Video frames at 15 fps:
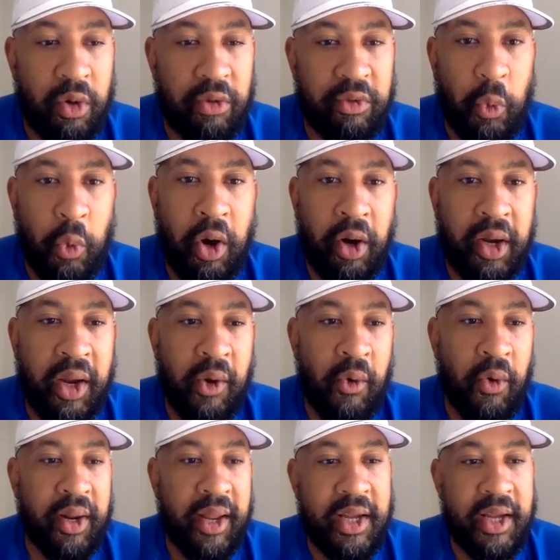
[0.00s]
is working
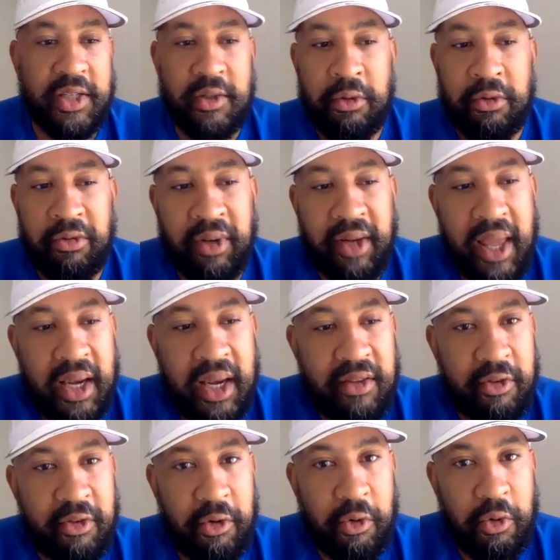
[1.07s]
on issues
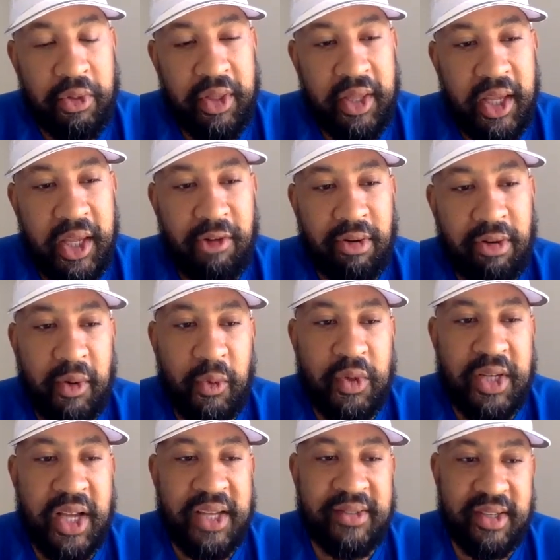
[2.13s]
related to the
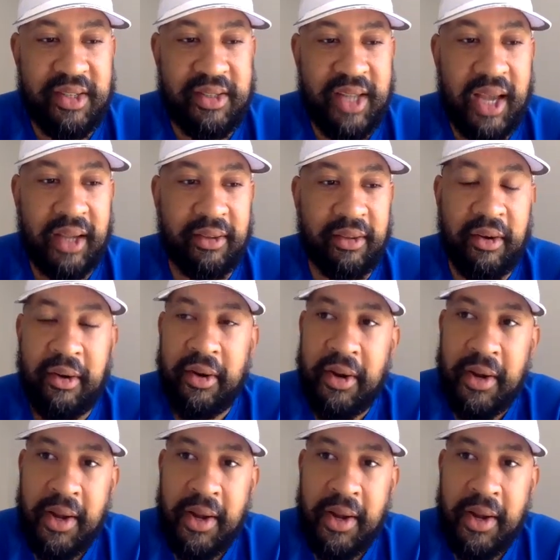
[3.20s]
criminal justice sector.